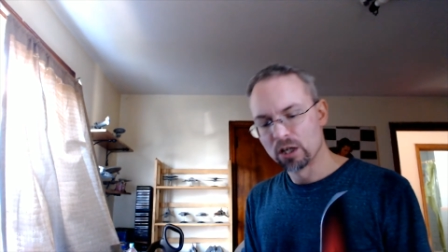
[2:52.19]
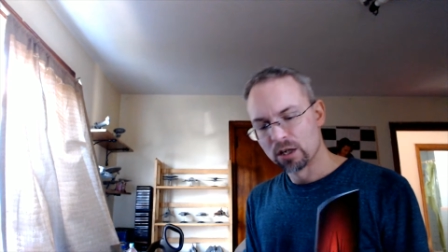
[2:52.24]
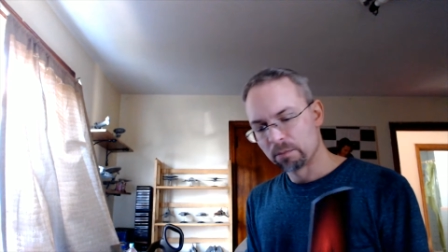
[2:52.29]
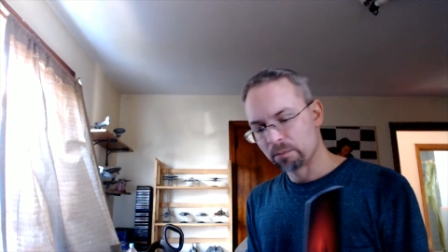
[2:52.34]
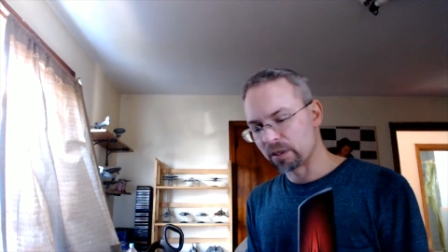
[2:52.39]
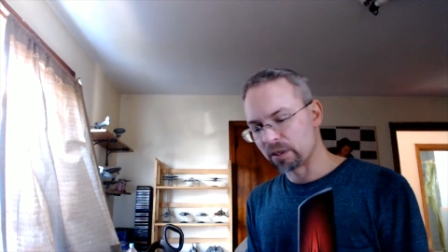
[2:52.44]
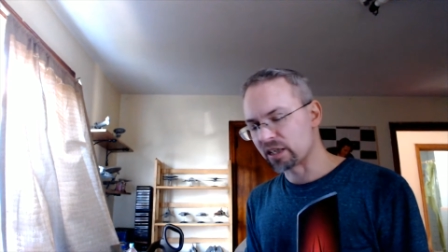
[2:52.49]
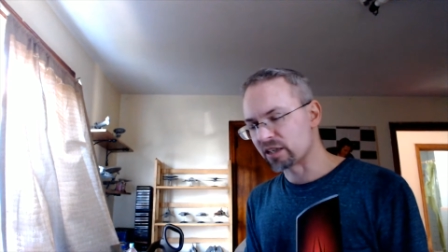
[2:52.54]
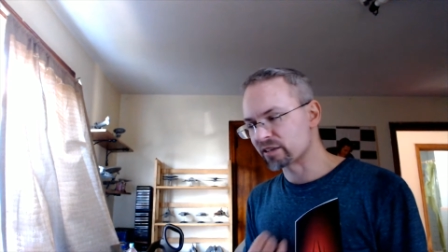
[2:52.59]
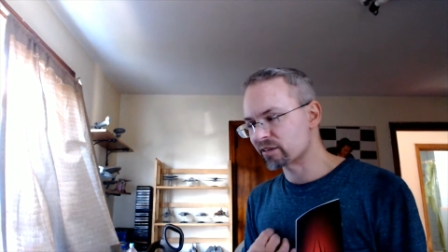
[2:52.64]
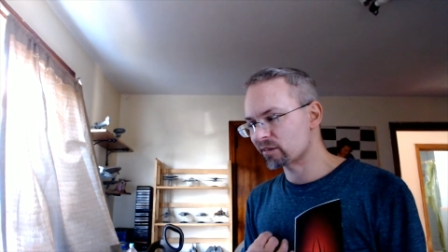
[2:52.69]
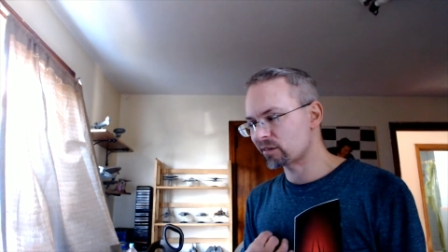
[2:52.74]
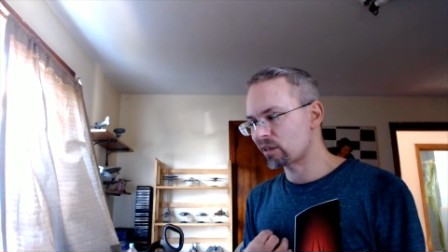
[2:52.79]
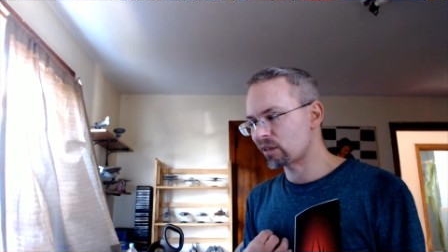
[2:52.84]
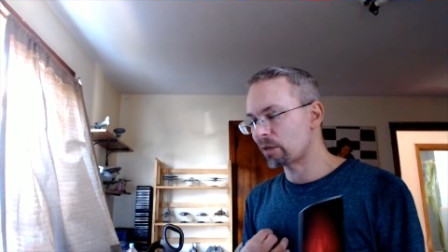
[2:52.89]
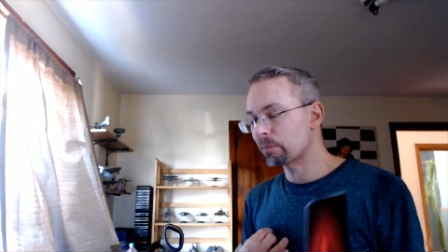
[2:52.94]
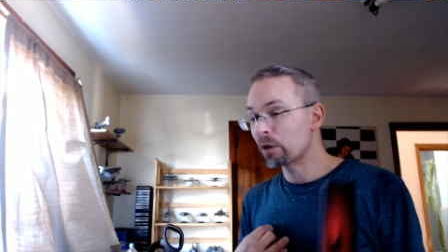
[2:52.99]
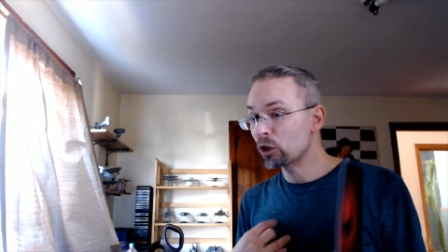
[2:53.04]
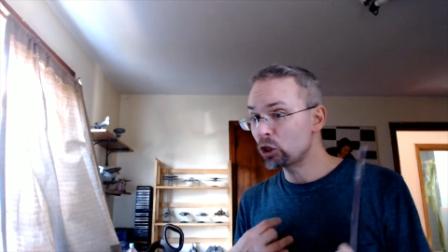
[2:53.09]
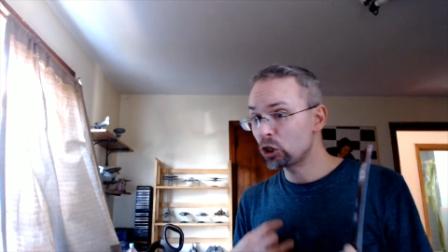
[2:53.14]
because
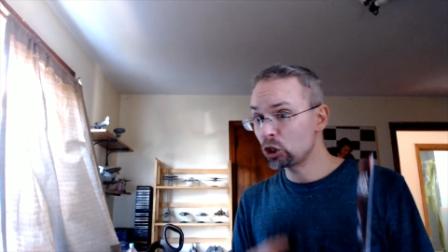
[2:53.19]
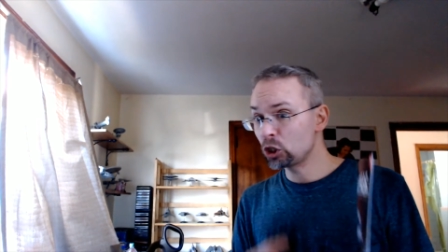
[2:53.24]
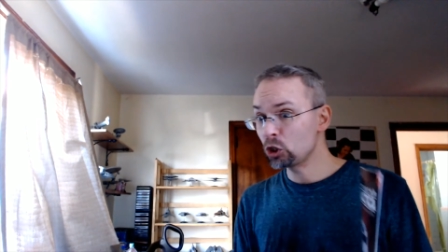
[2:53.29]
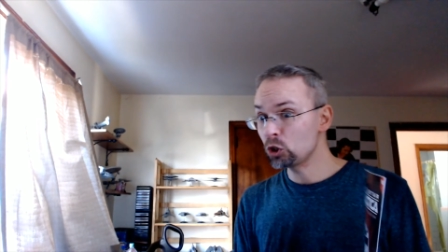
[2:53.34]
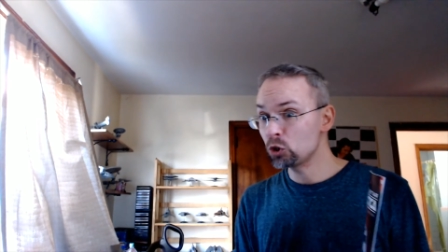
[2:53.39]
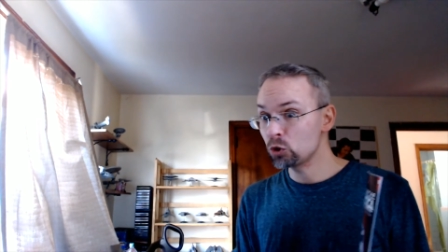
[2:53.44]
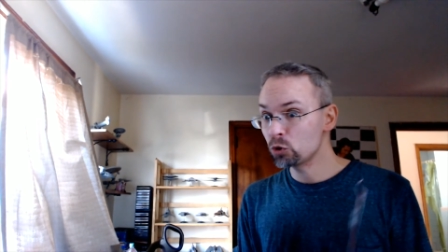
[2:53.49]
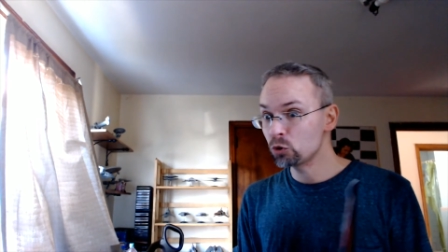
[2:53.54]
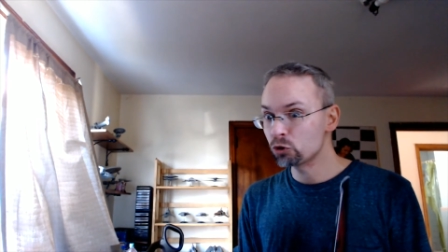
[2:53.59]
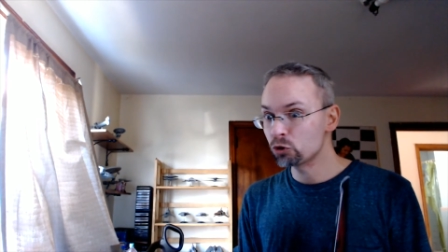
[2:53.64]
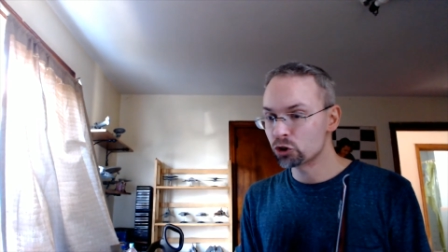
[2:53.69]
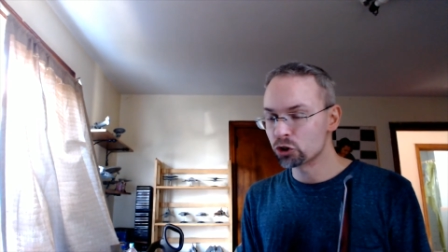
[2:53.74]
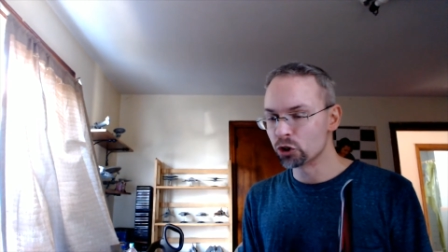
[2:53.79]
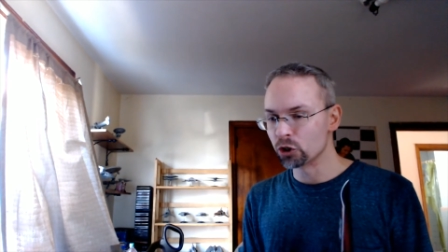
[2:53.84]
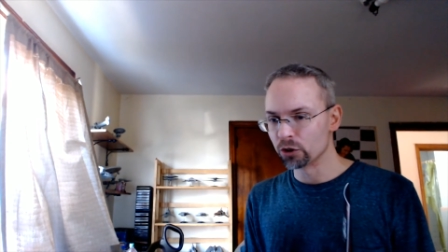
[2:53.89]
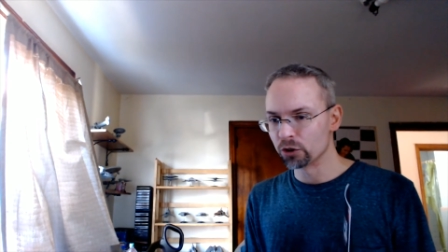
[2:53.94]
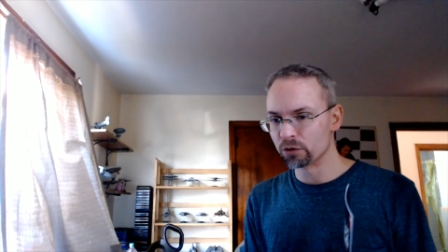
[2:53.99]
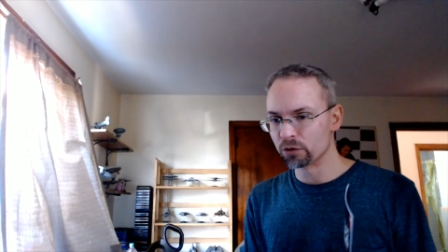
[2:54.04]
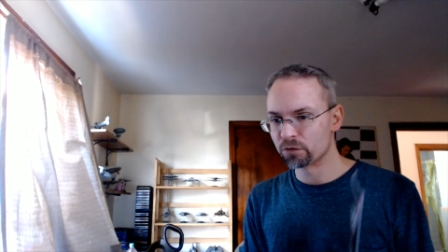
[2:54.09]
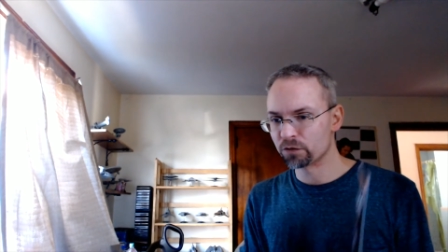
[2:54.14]
I'm a huge
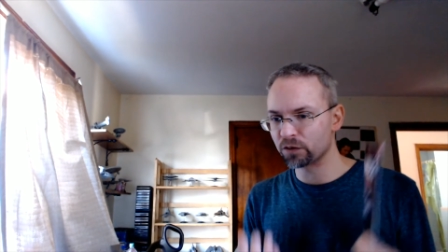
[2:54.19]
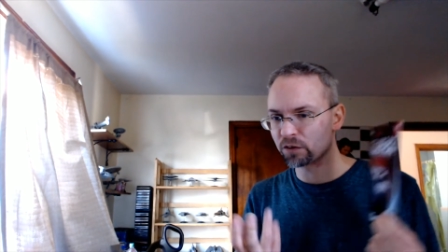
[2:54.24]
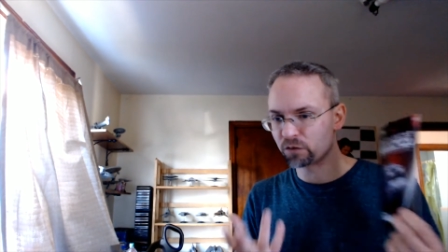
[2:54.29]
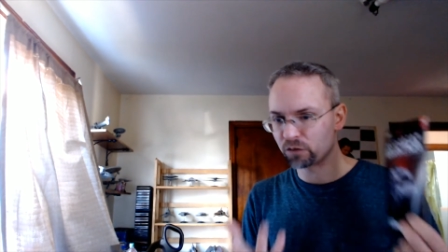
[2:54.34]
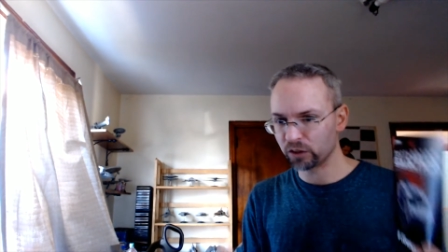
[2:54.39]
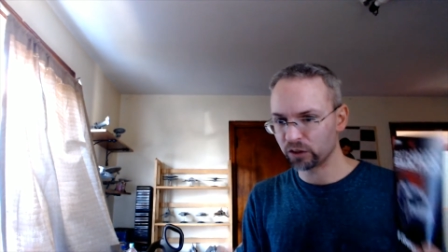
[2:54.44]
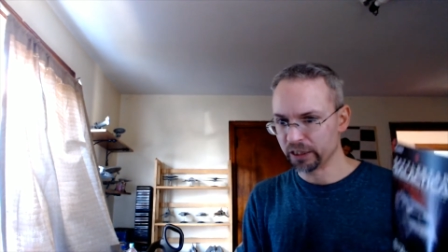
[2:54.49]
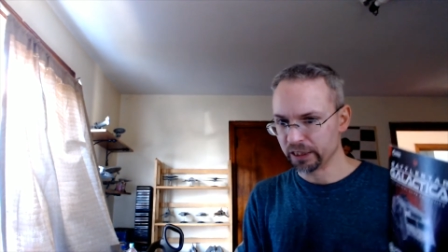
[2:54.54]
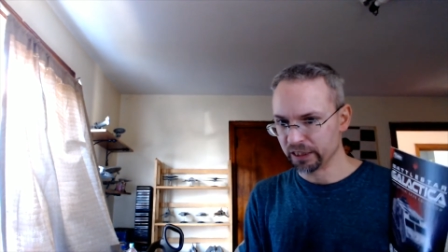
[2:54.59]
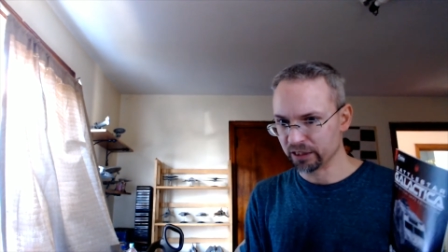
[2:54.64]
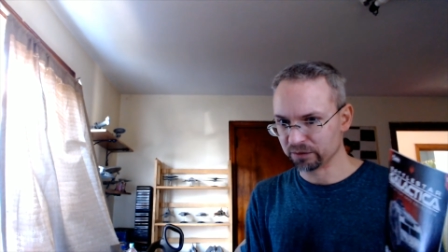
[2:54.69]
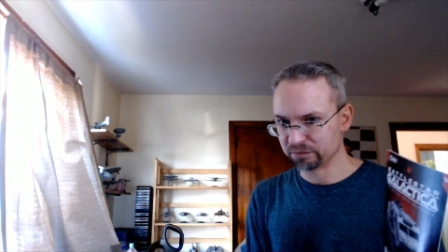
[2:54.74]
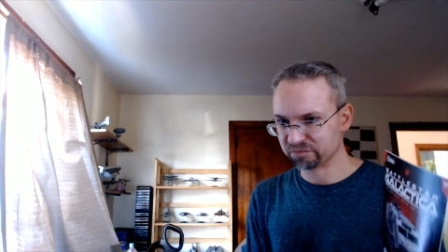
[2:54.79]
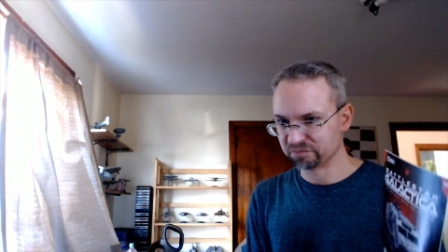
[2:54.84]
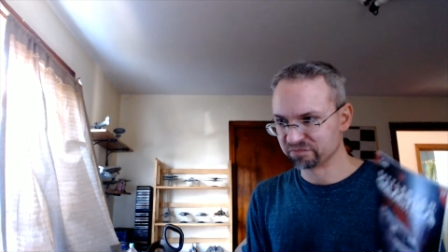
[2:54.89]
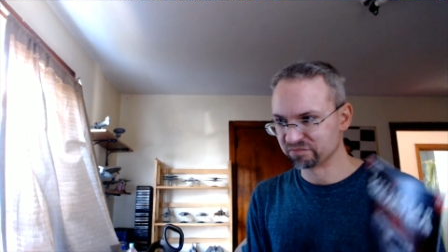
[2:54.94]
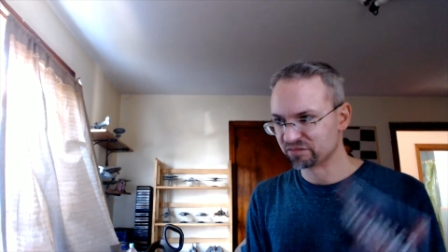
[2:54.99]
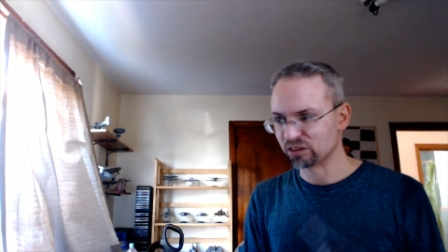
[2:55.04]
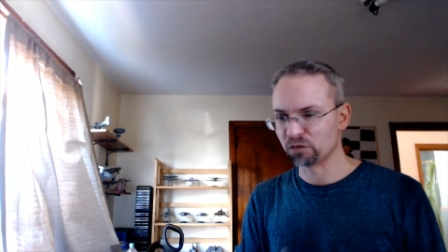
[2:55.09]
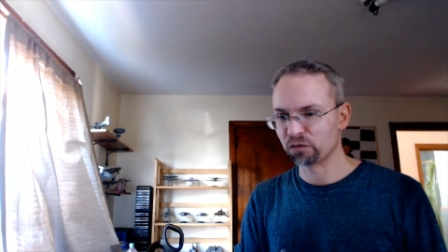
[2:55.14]
nerd for the fleet.
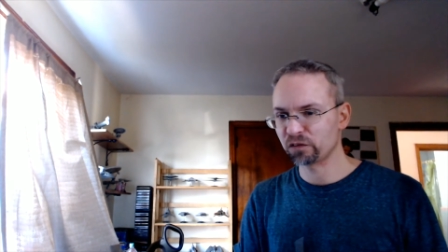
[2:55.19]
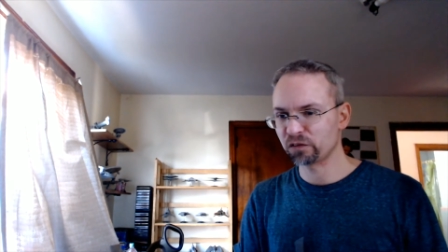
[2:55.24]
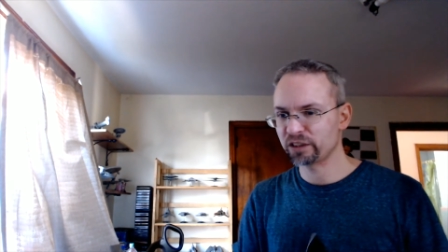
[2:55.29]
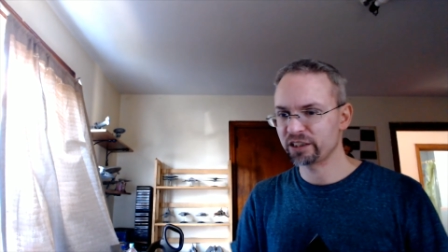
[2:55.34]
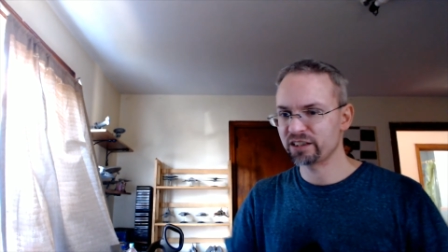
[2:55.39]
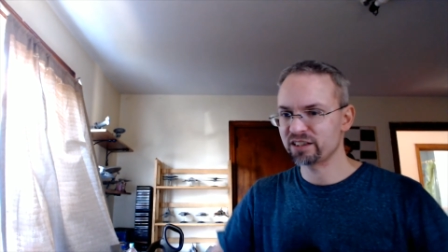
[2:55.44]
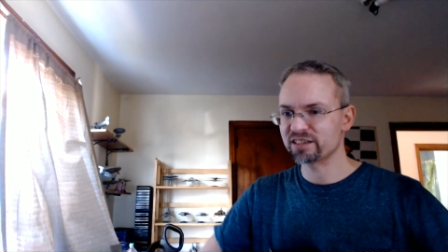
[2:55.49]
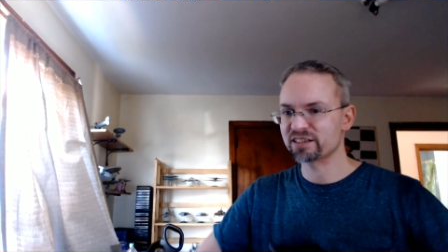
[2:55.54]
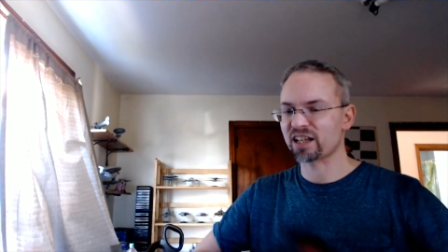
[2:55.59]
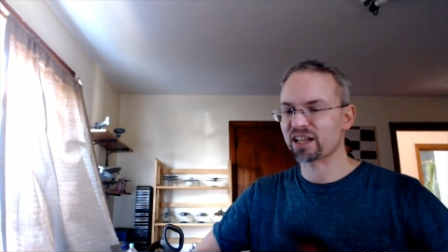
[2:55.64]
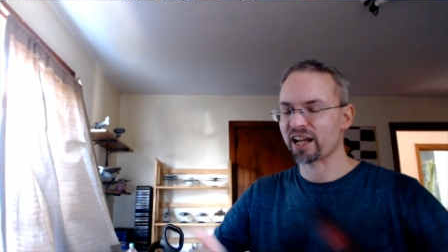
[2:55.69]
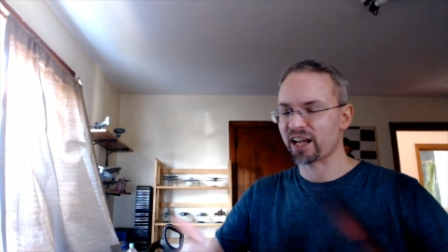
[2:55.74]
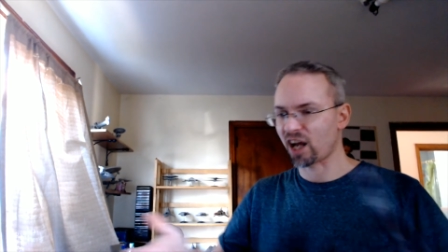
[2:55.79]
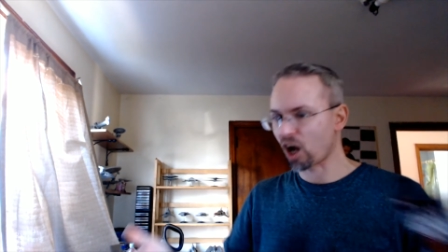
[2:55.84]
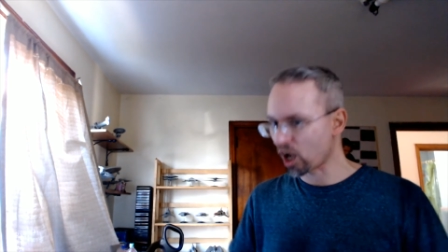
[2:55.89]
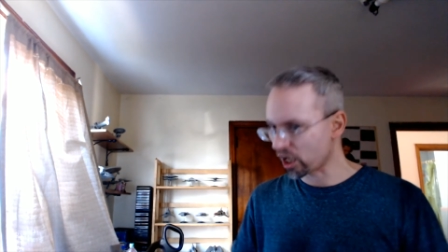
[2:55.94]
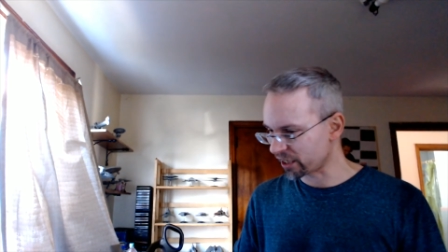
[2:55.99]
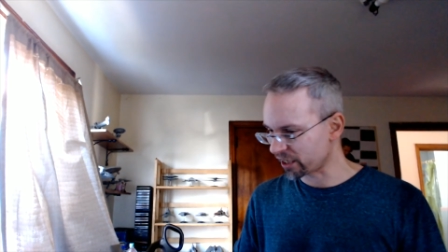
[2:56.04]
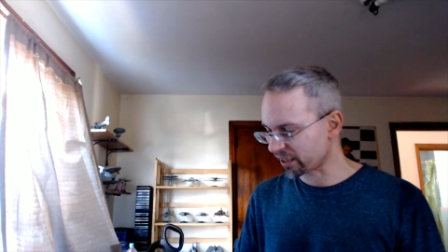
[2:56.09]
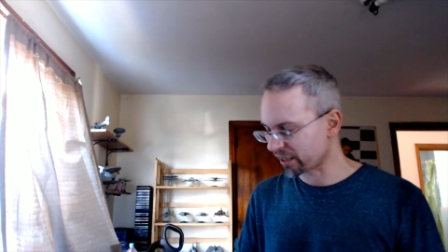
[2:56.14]
The fleet is
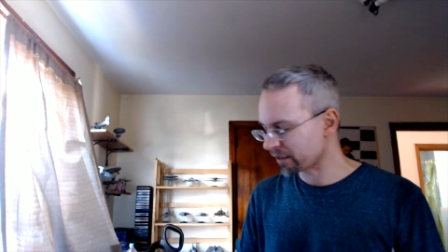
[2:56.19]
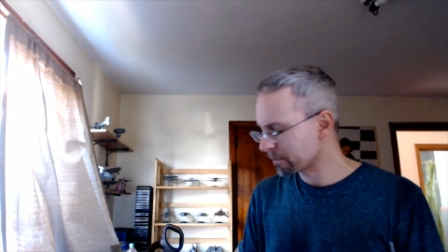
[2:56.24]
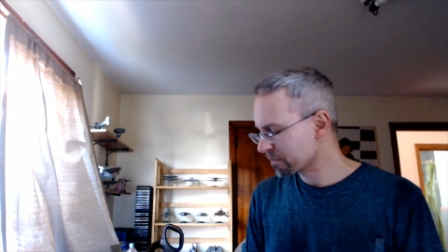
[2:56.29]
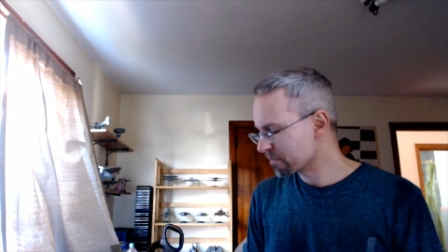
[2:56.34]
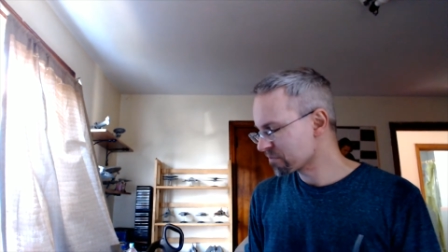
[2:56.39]
iconic.